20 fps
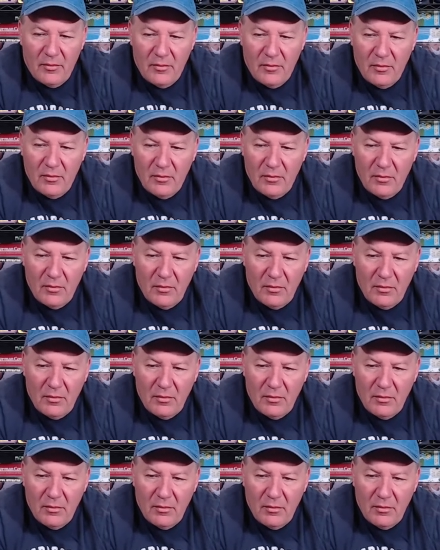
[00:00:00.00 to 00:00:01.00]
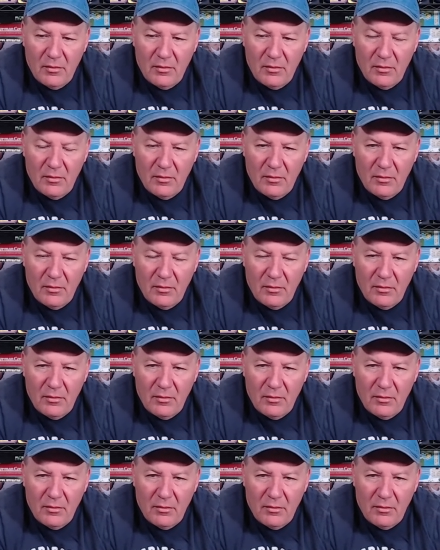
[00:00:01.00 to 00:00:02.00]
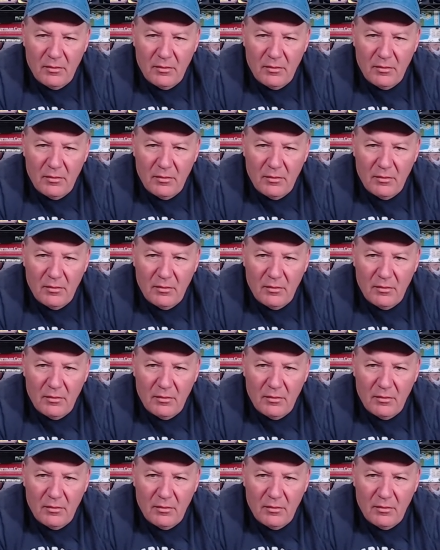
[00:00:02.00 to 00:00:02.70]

(no one is talking)